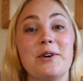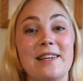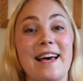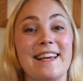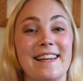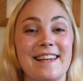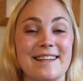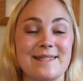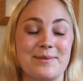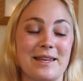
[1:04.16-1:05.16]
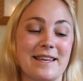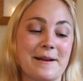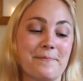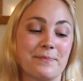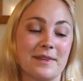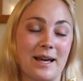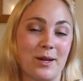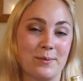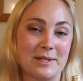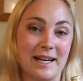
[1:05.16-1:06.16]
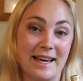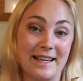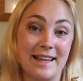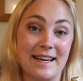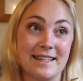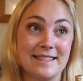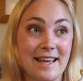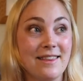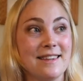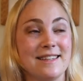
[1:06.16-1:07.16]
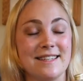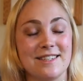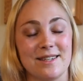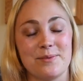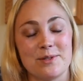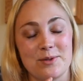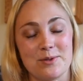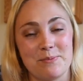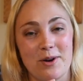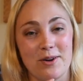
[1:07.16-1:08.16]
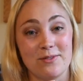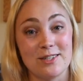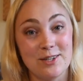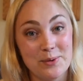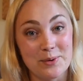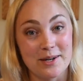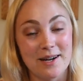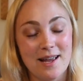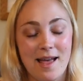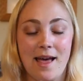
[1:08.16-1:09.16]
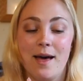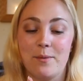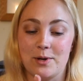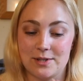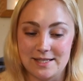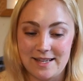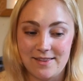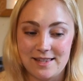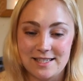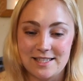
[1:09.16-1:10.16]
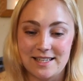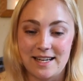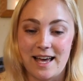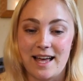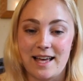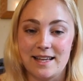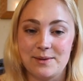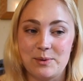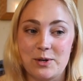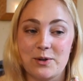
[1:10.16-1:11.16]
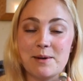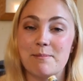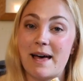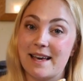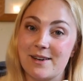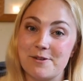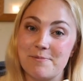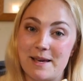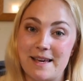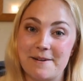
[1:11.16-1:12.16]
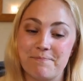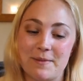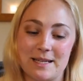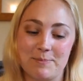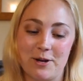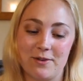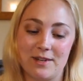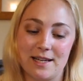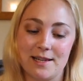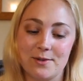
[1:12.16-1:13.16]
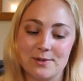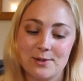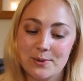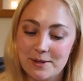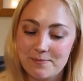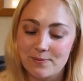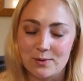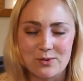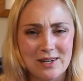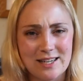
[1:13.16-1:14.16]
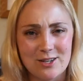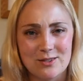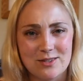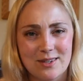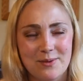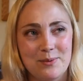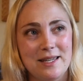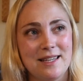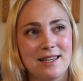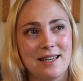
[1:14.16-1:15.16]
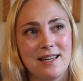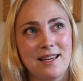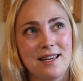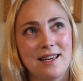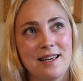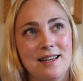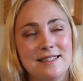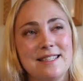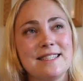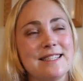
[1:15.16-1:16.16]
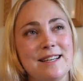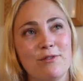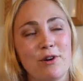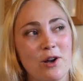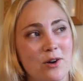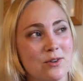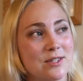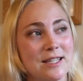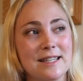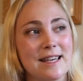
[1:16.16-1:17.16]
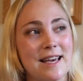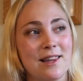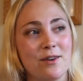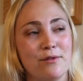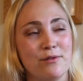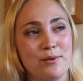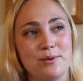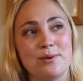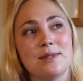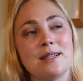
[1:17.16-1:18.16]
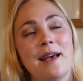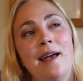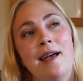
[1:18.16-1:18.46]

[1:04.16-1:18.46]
on Islay last week, the 100% Islay 10th edition was also part of the tour. We got the 10th edition and we got the Macker Bay as part of that little tour. It was really good. We didn't stay for long, so didn't get a lot of photos,